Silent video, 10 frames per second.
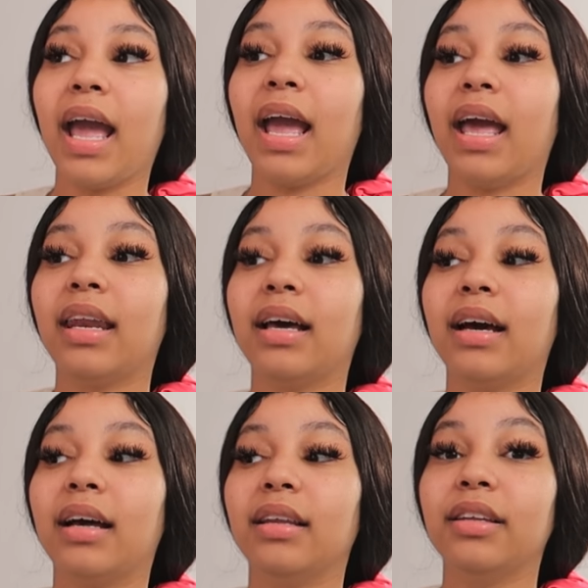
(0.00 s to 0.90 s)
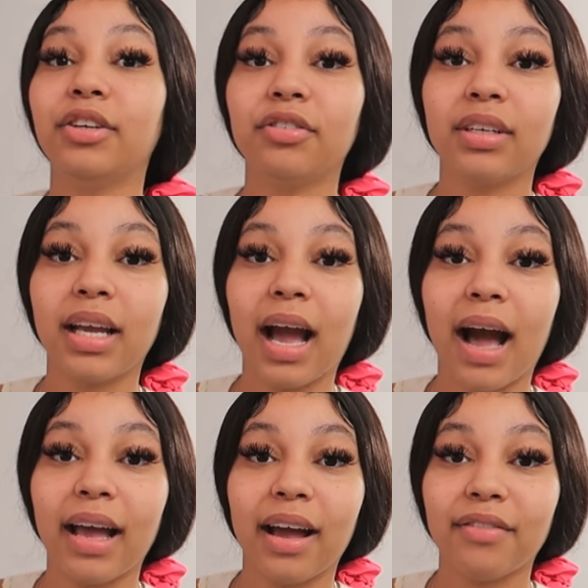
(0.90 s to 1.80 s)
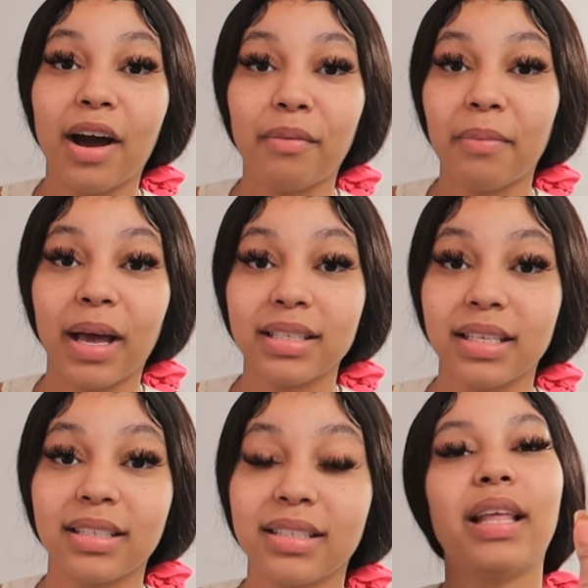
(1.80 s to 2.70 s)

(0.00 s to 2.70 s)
and literally i have not went back since